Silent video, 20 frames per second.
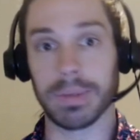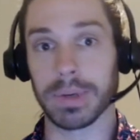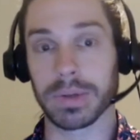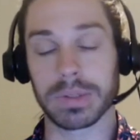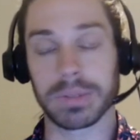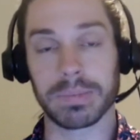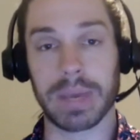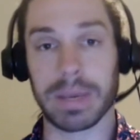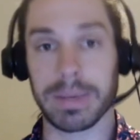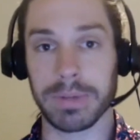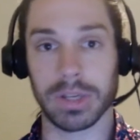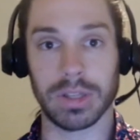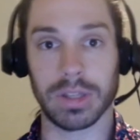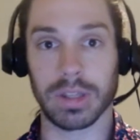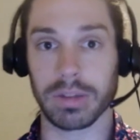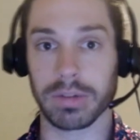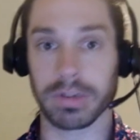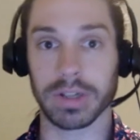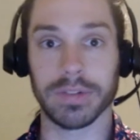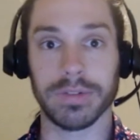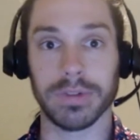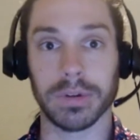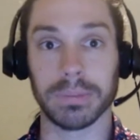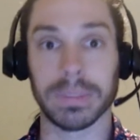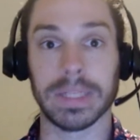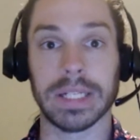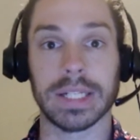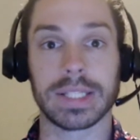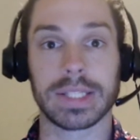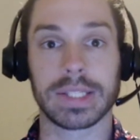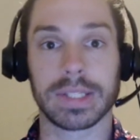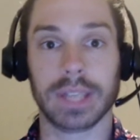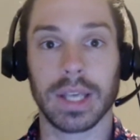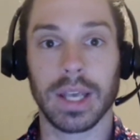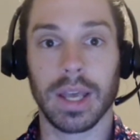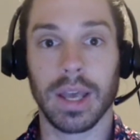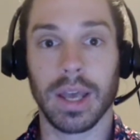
but it was maybe only 3 or 4 minutes.